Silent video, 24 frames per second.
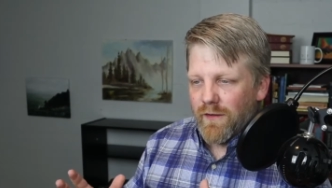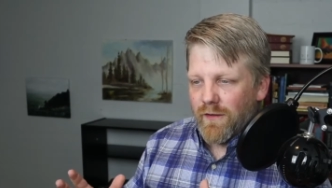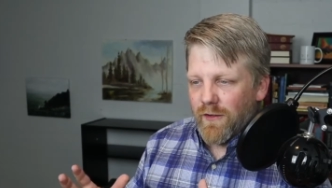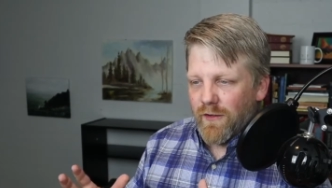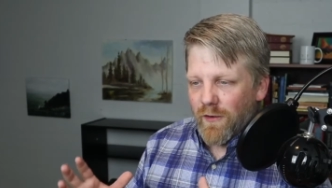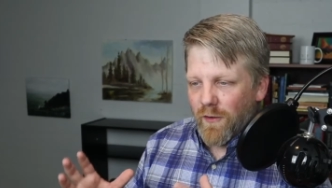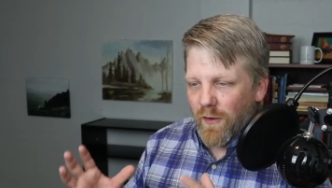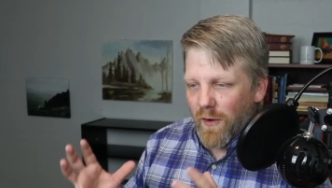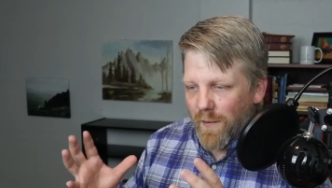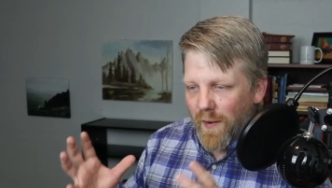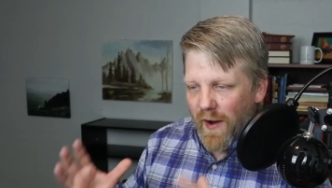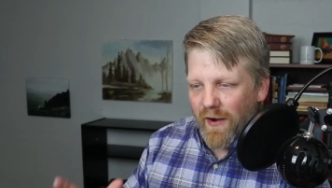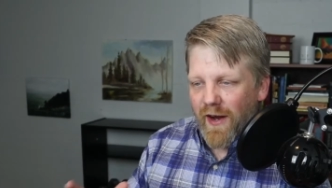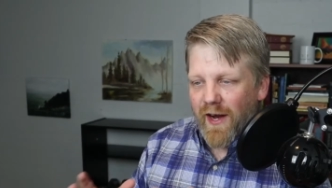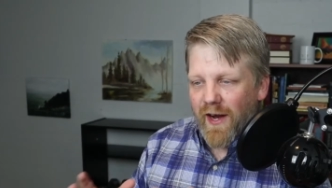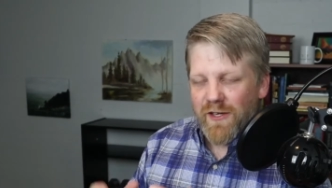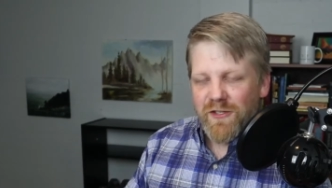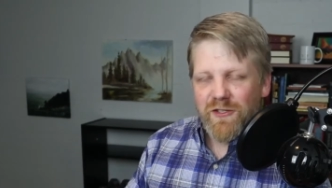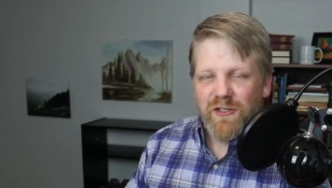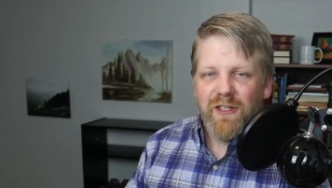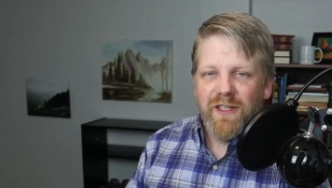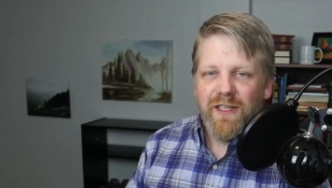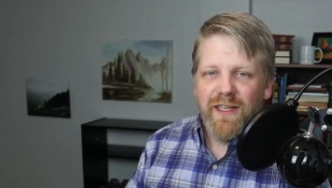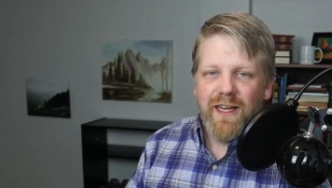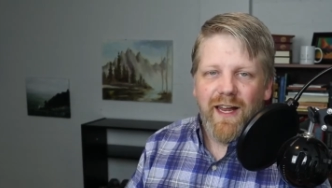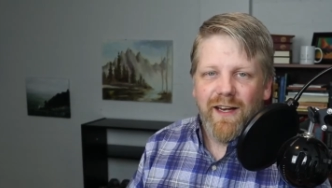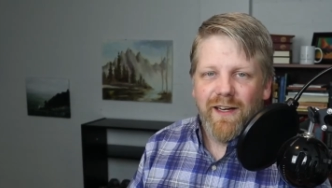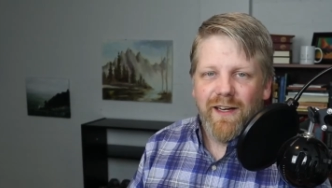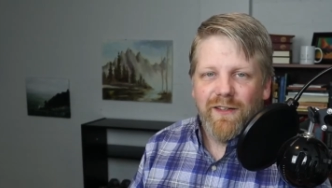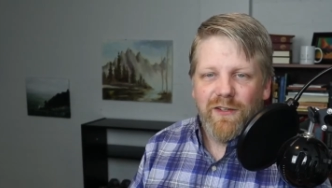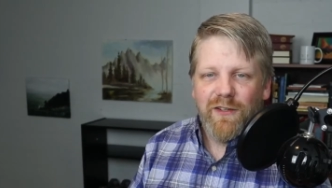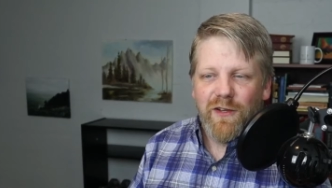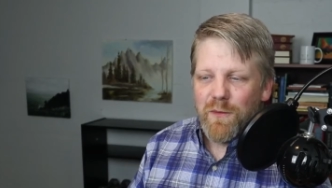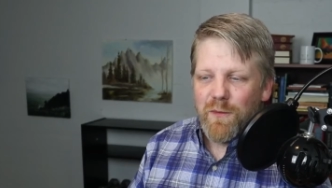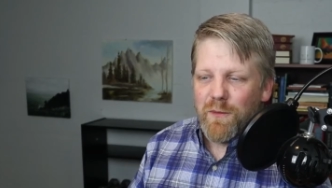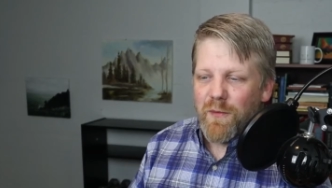you know about actually
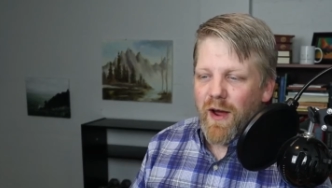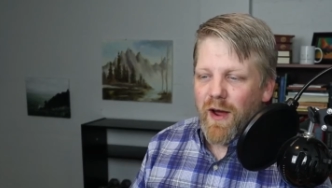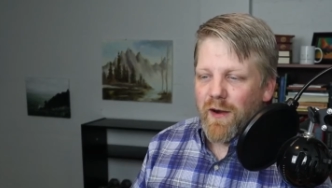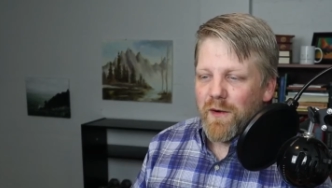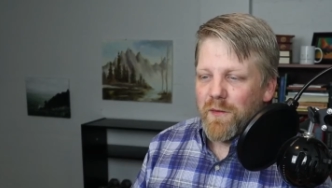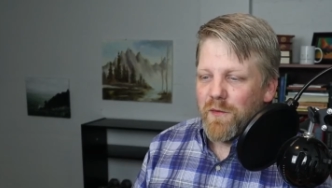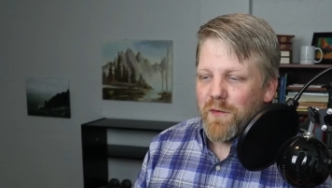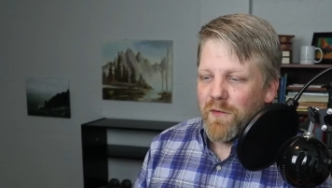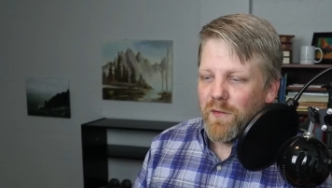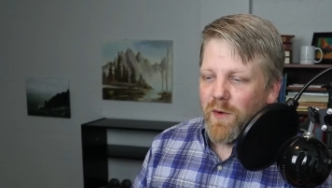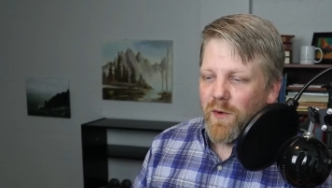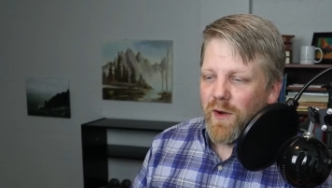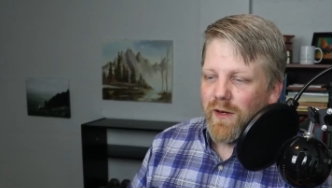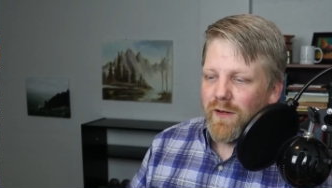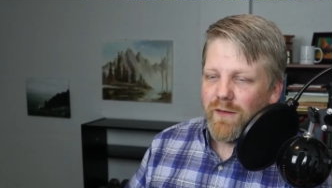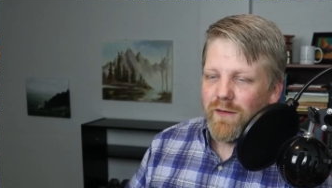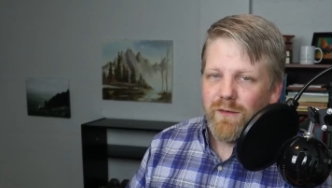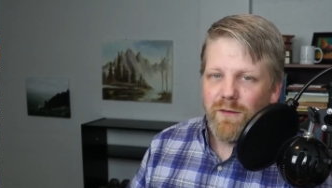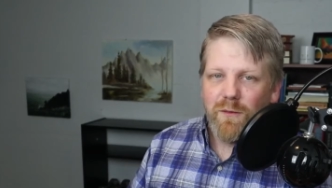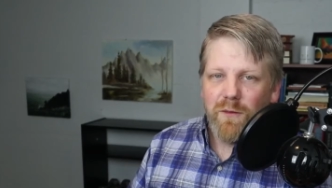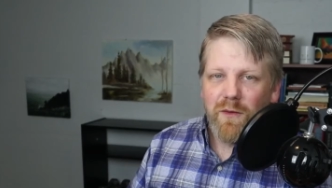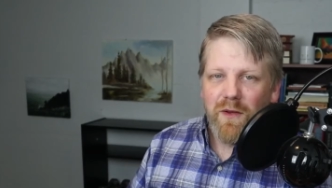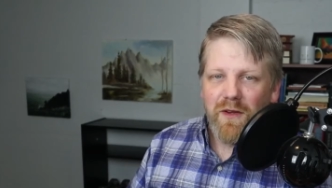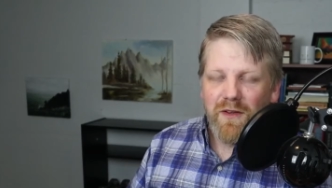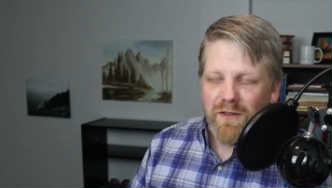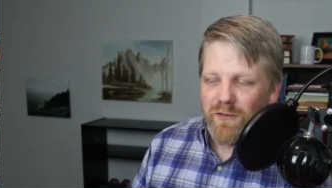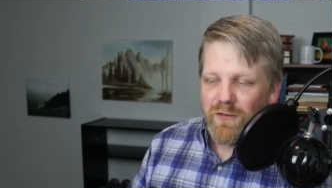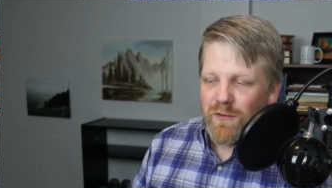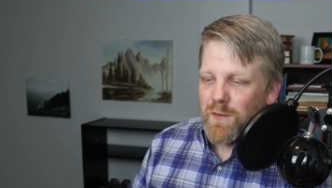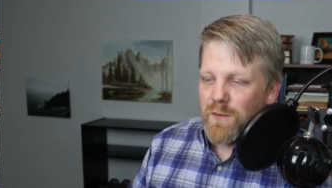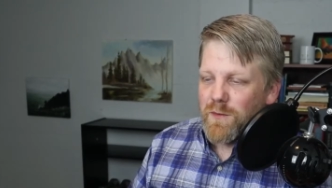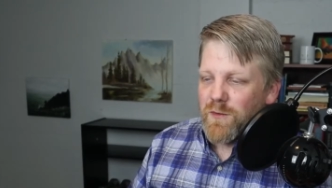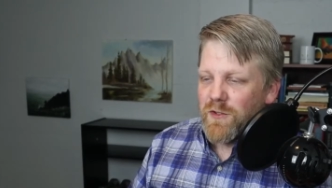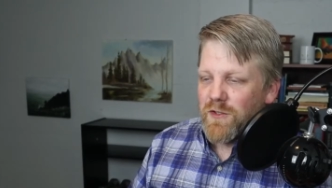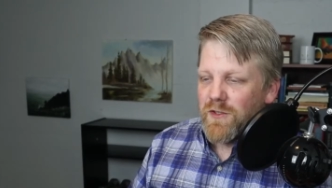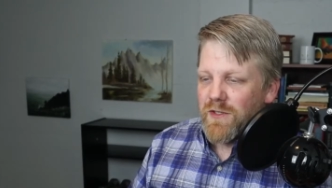getting to the bottom of what what the
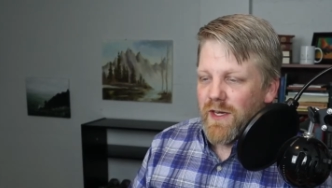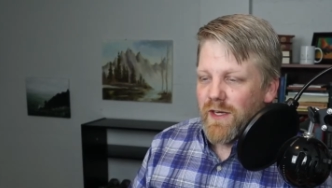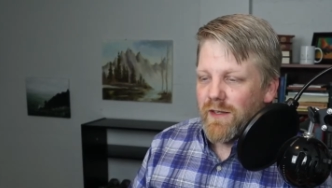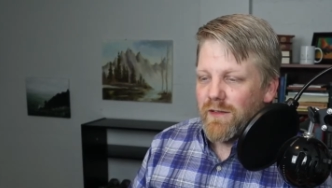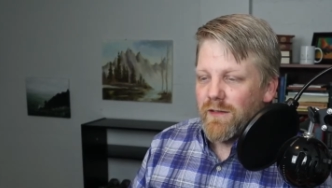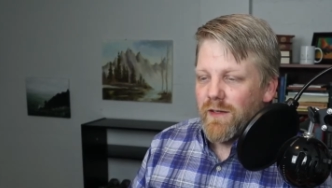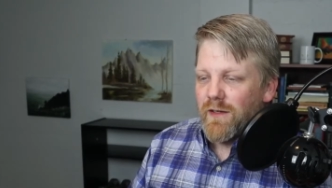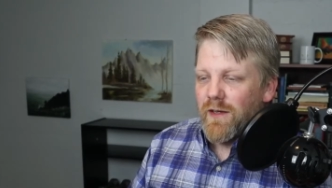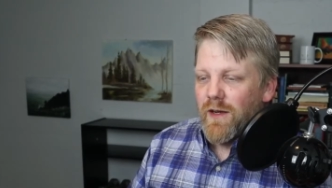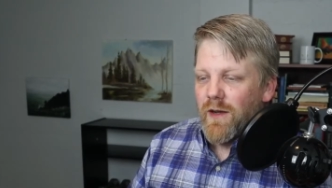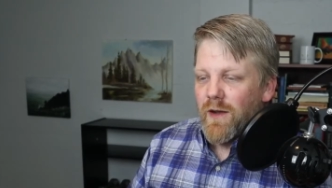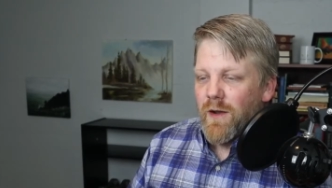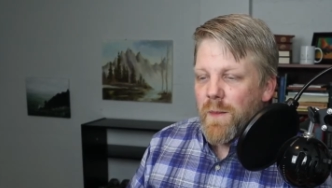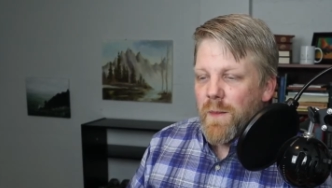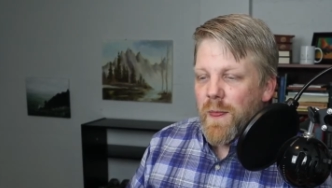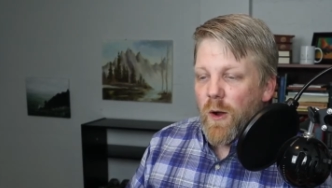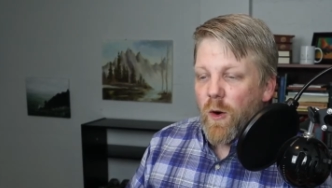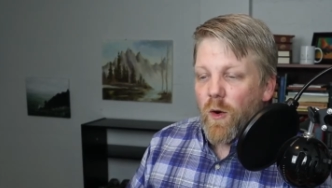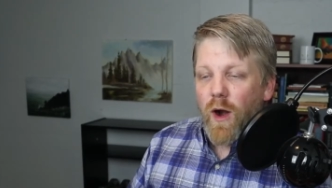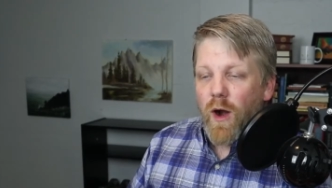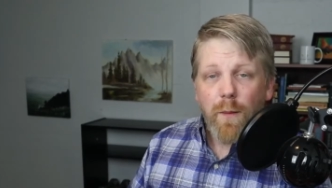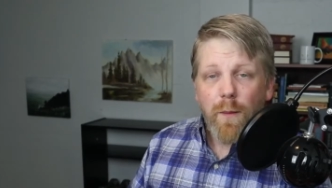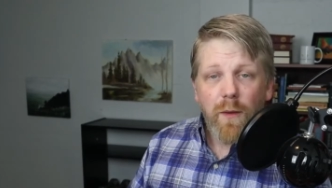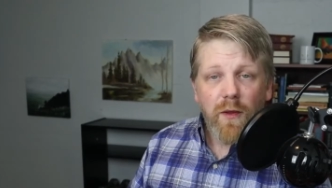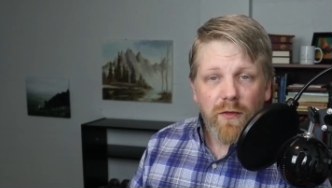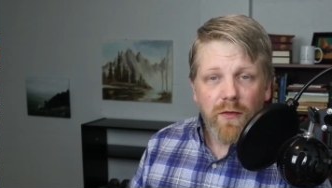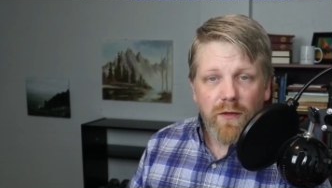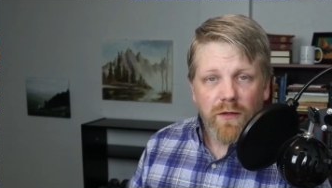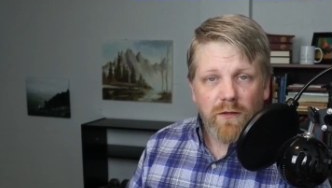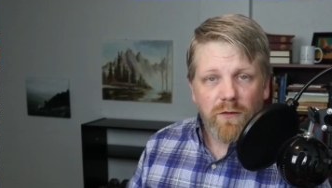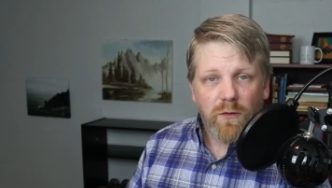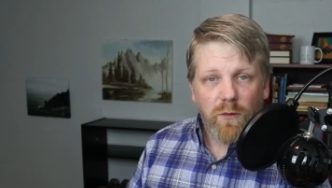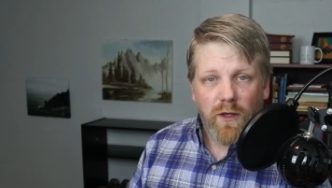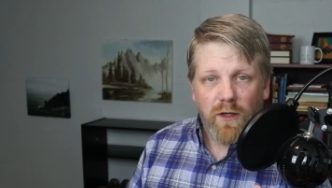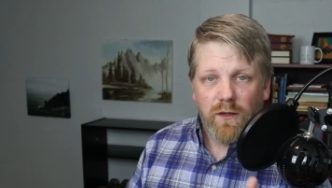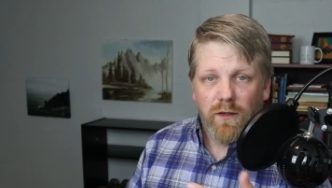scripture says or how about
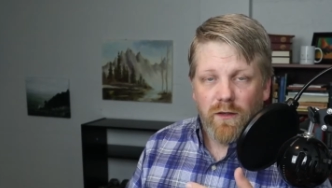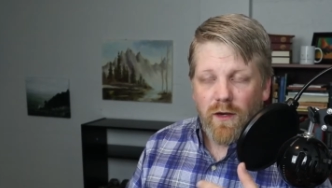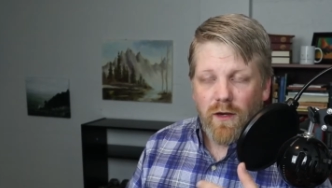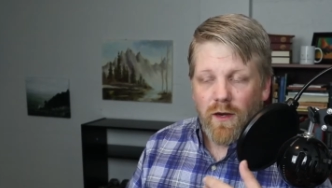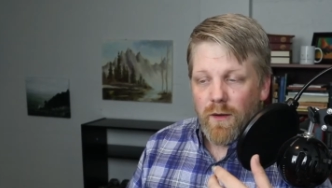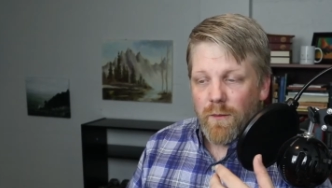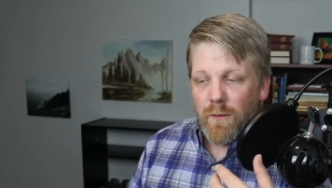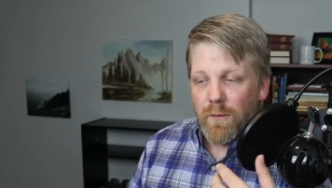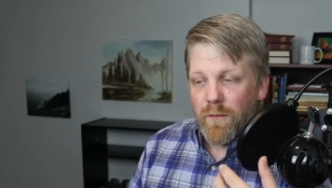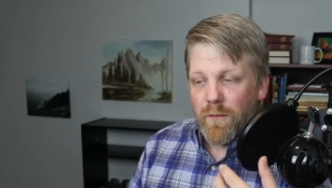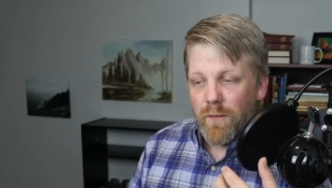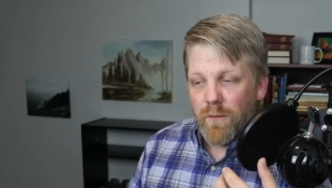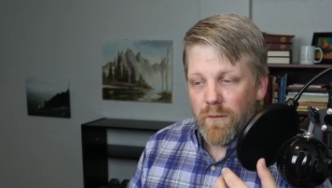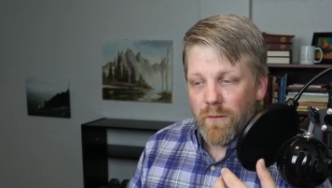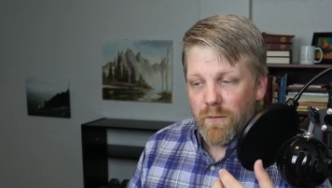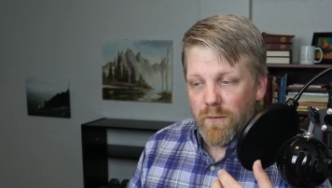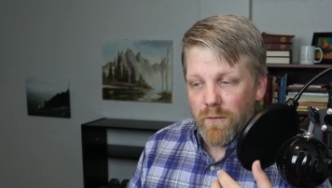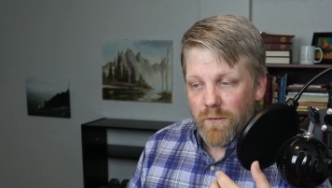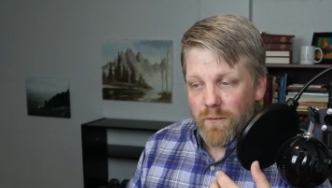this one um,